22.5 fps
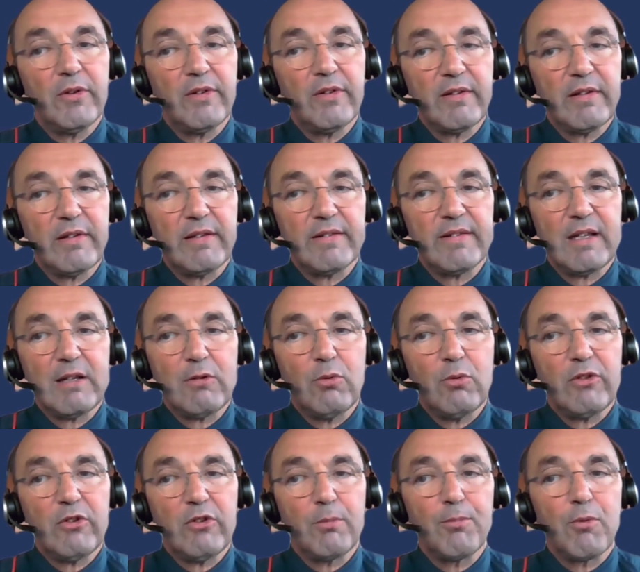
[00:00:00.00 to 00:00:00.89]
That, that,
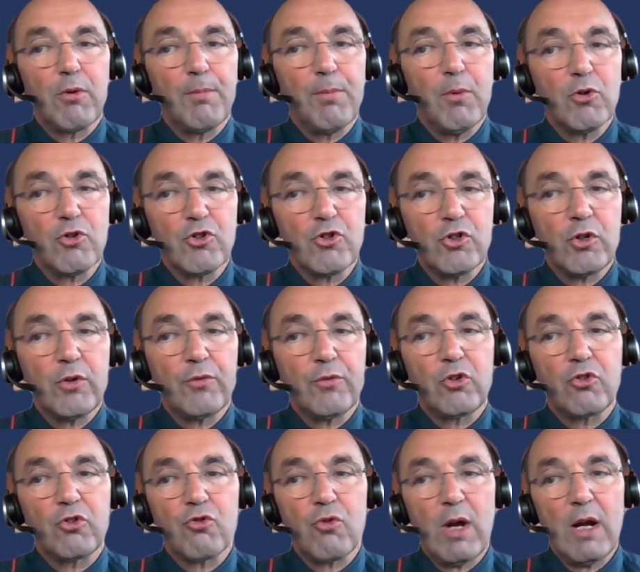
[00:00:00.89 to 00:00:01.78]
was a proportion of
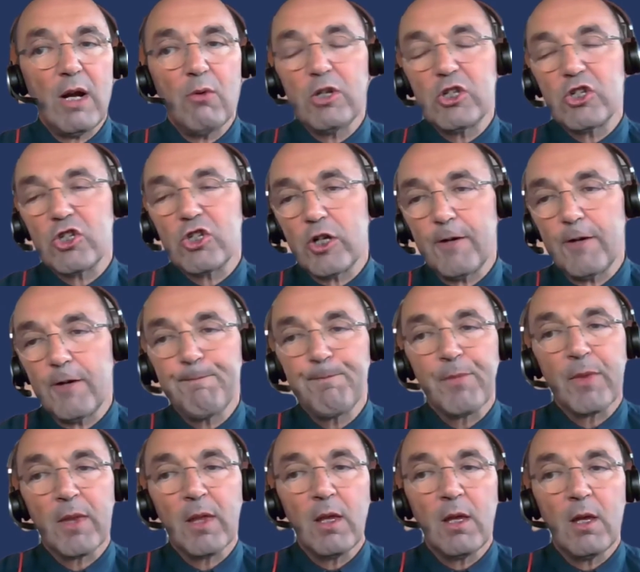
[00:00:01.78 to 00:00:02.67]
the trial which um,
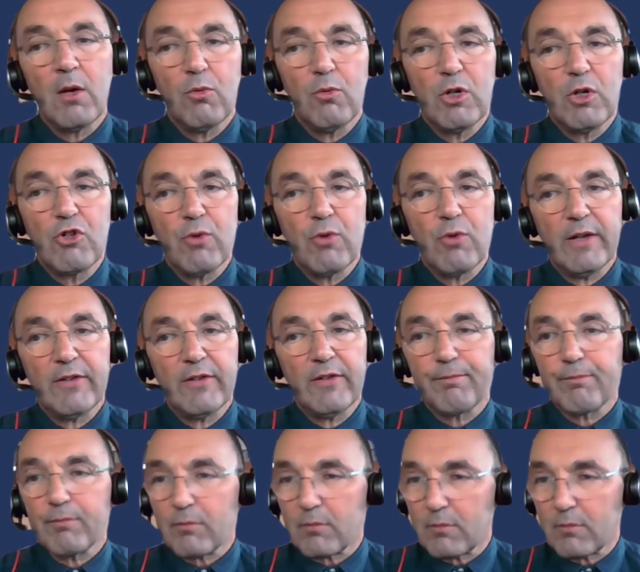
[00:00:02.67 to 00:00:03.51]
which was